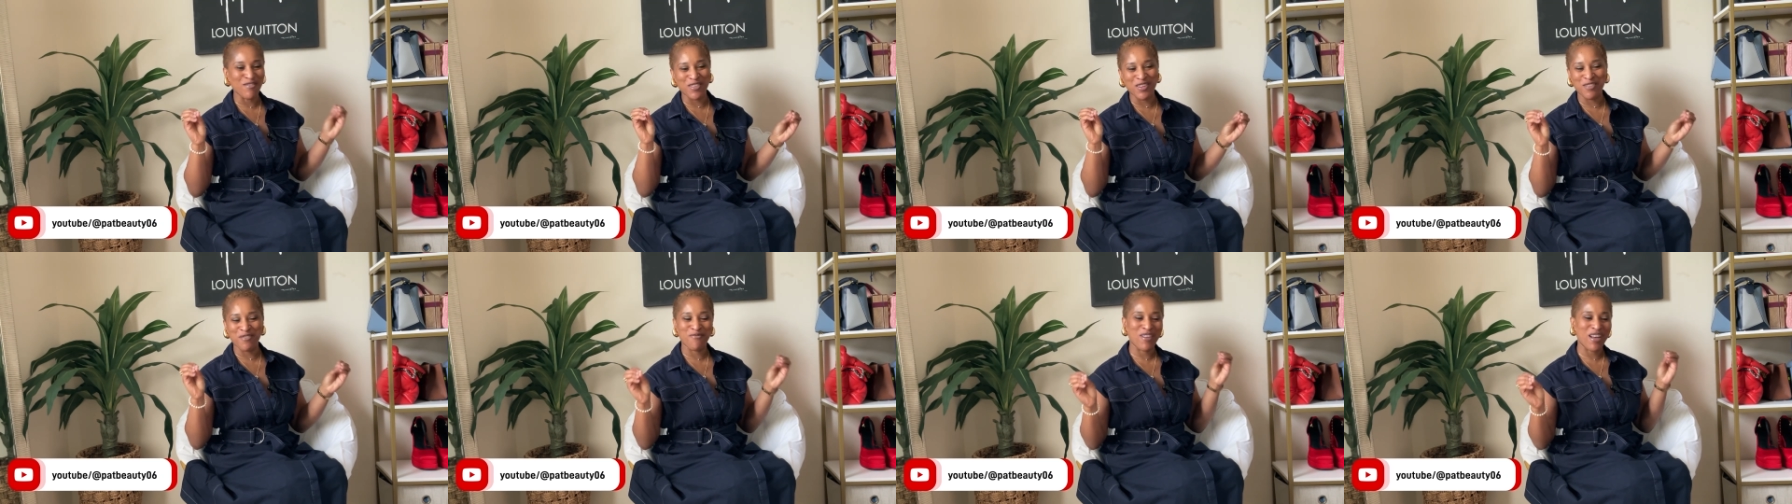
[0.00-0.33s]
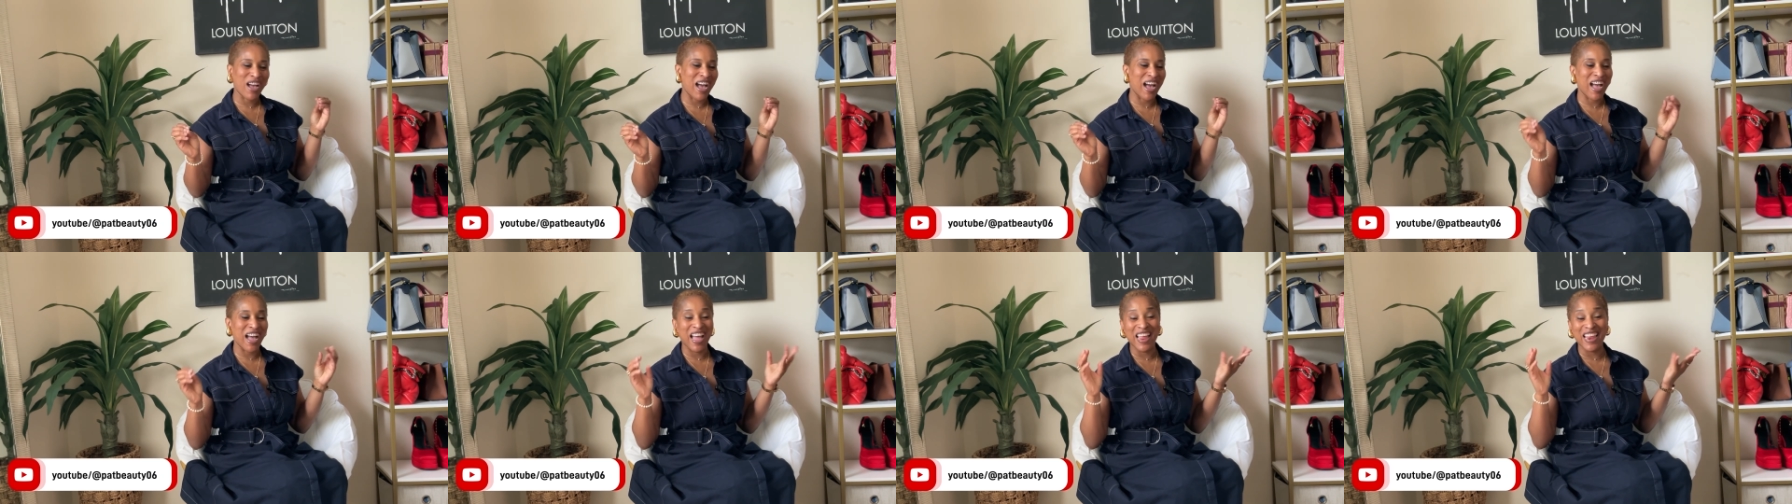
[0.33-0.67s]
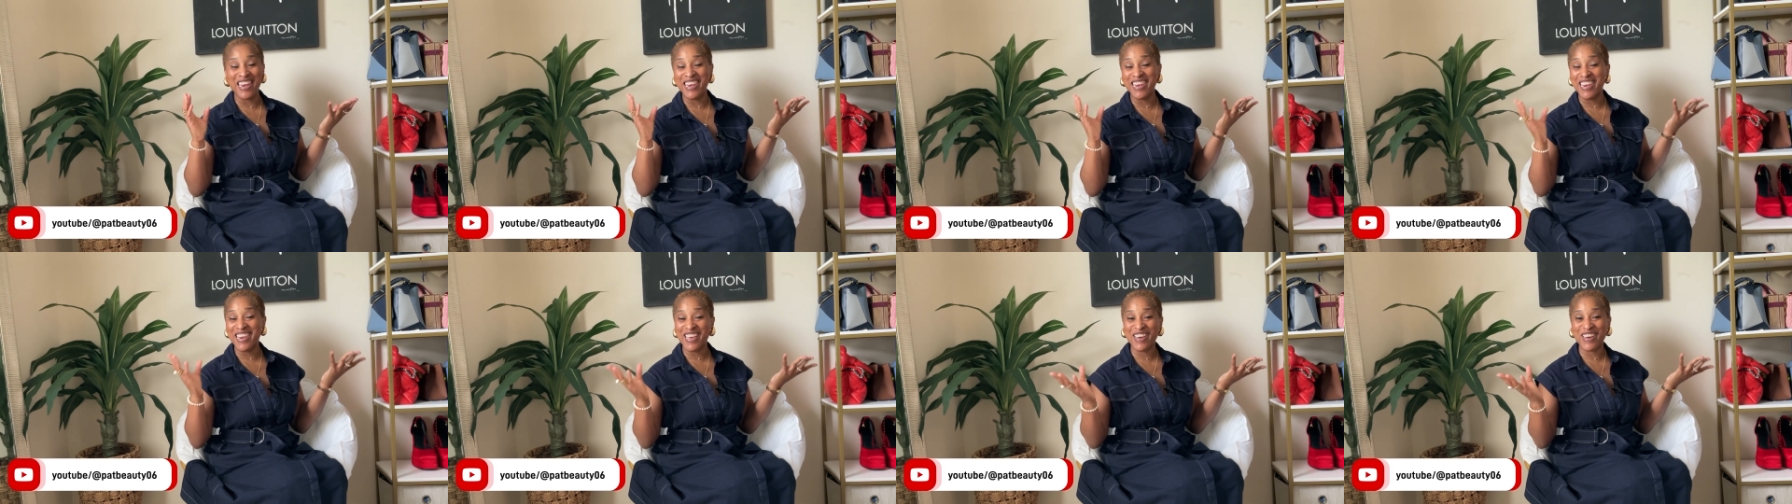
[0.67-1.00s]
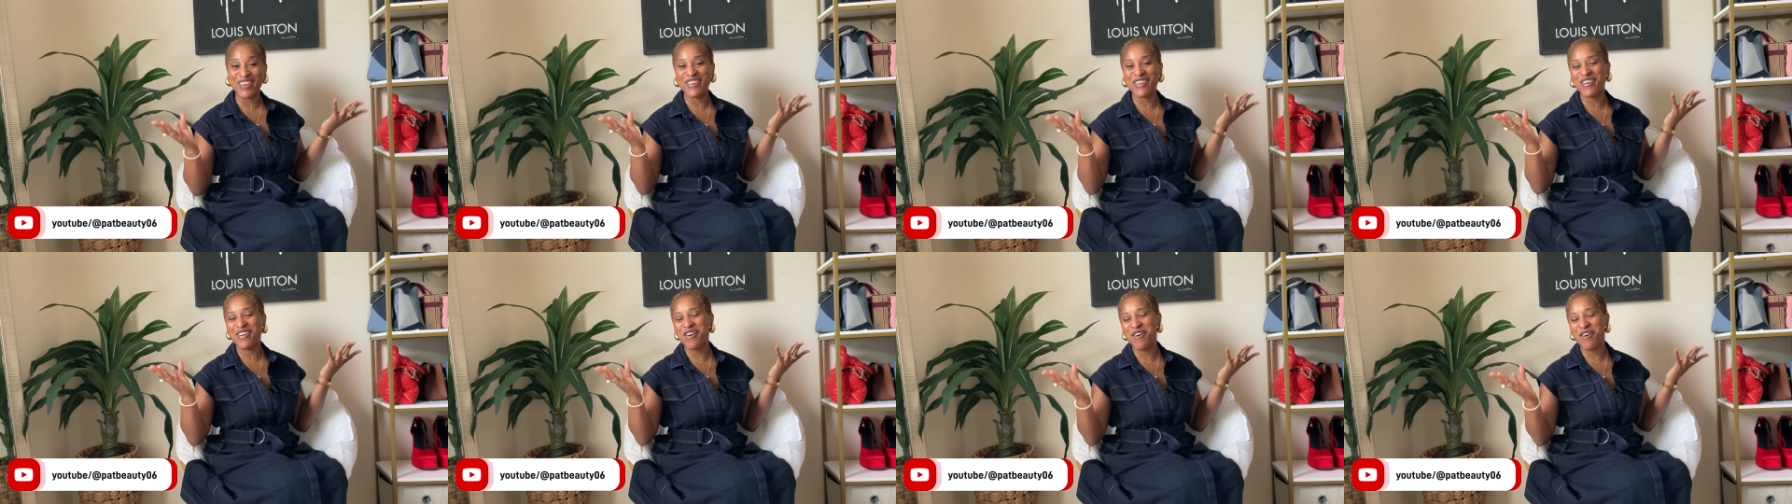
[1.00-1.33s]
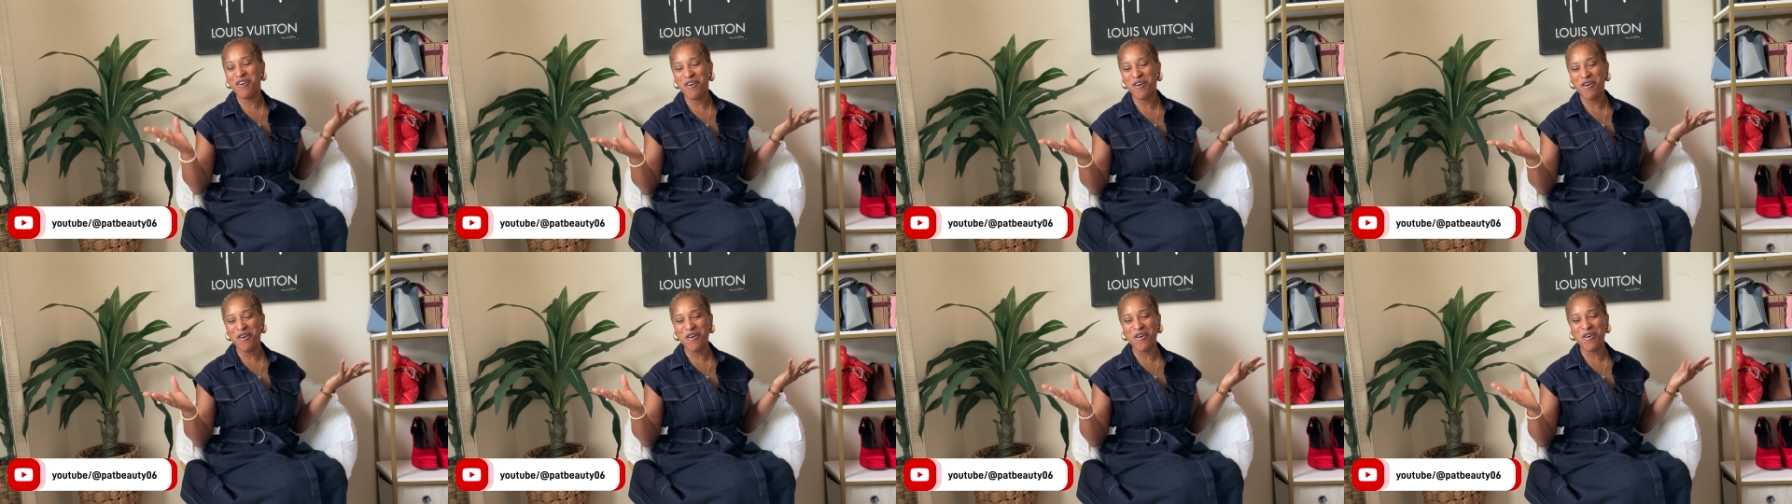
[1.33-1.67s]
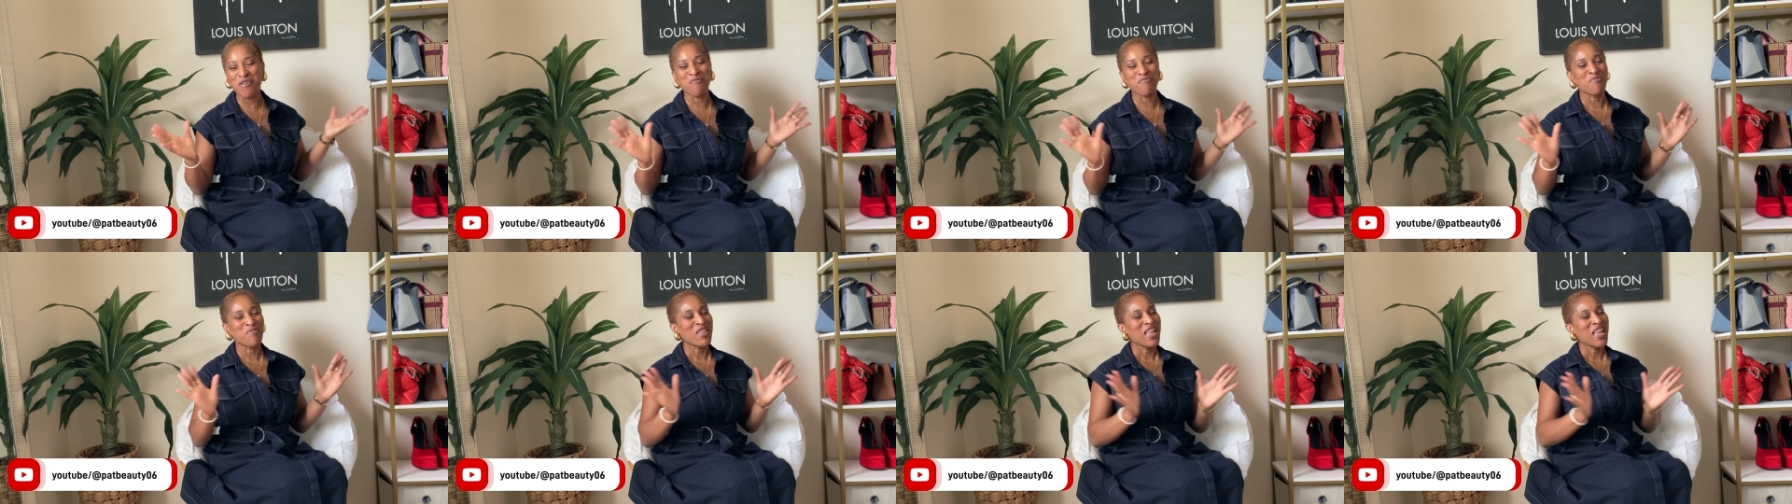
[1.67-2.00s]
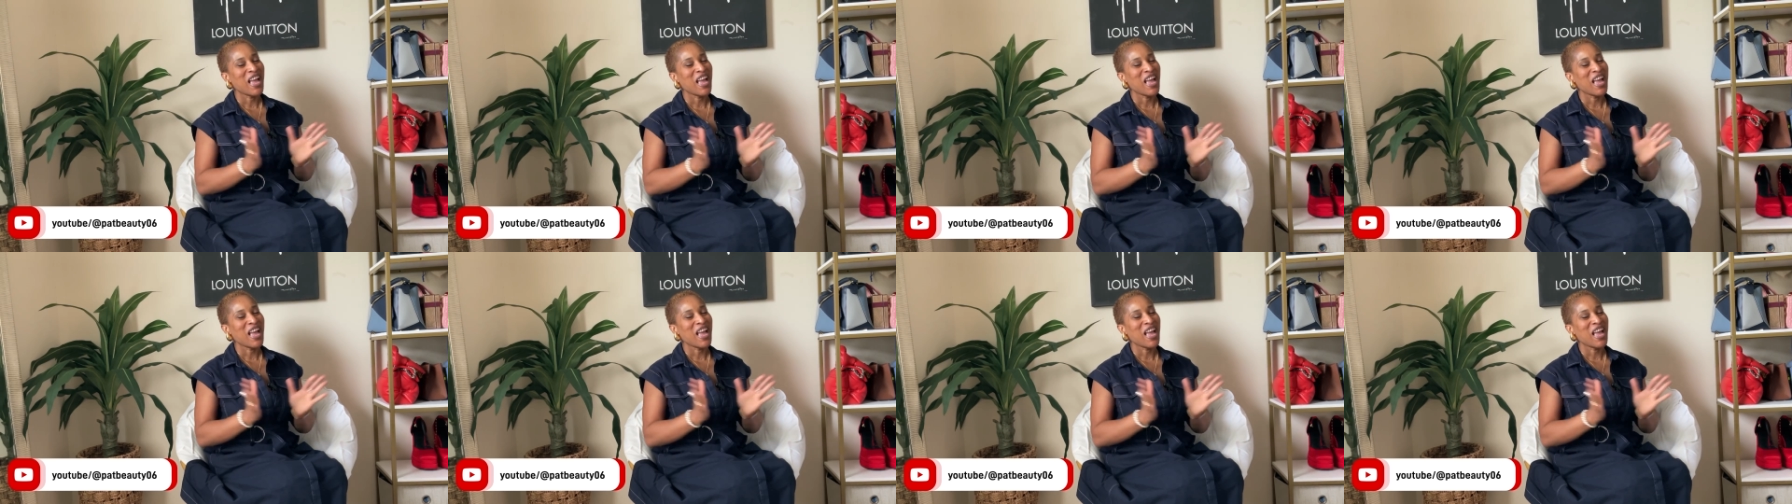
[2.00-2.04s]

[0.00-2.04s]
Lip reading: with another haul.